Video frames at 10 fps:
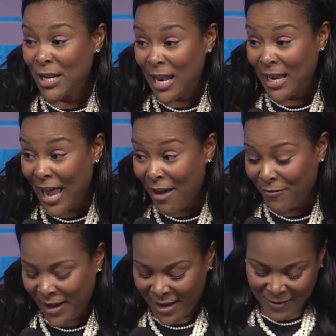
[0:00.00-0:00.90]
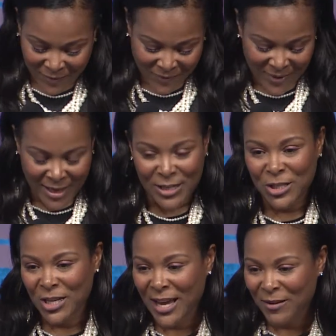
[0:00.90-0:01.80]
Leive.
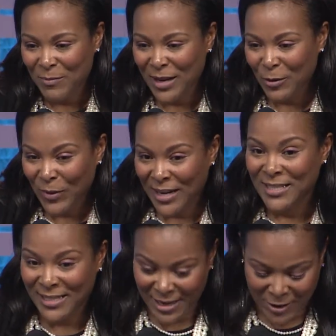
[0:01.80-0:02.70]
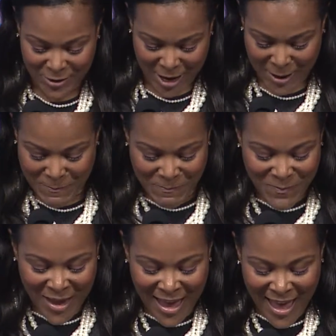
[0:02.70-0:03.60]
She gave me a way to say her name.
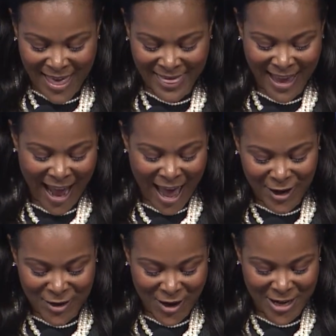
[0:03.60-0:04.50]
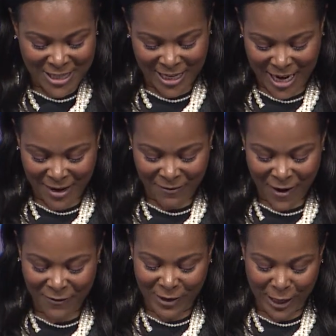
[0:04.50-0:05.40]
The editor in chief
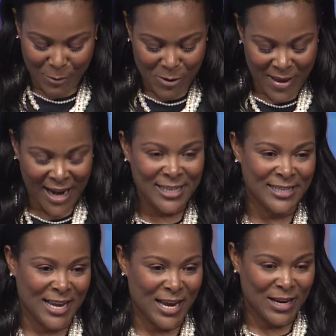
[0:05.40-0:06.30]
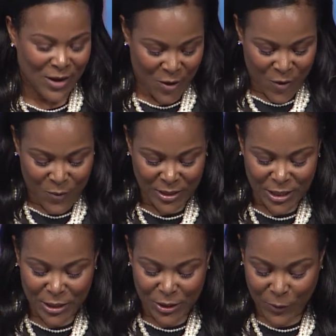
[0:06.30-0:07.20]
of Glamour magazine, which
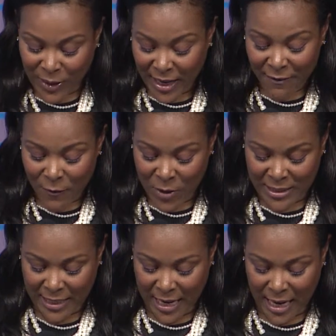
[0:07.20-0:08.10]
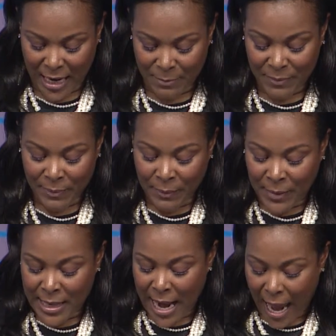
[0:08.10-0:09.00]
in 2014
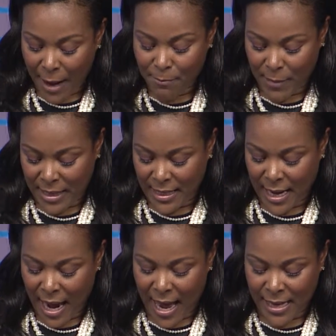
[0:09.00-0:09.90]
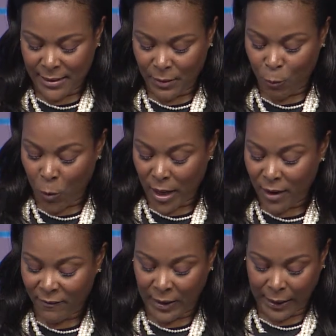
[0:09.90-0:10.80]
named Mindy as one
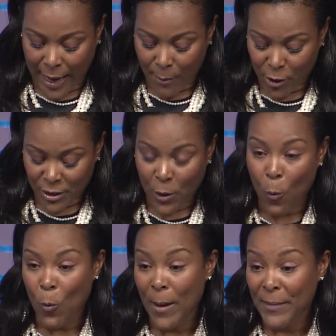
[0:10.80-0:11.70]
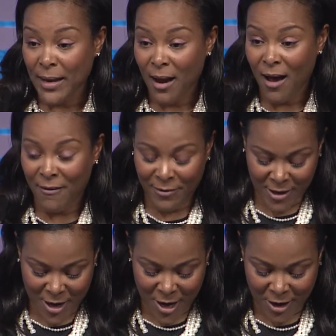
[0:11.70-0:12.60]
of Glamour's Women of the
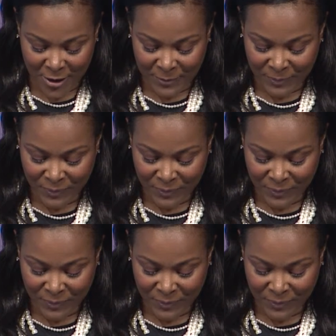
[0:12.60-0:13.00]
Year.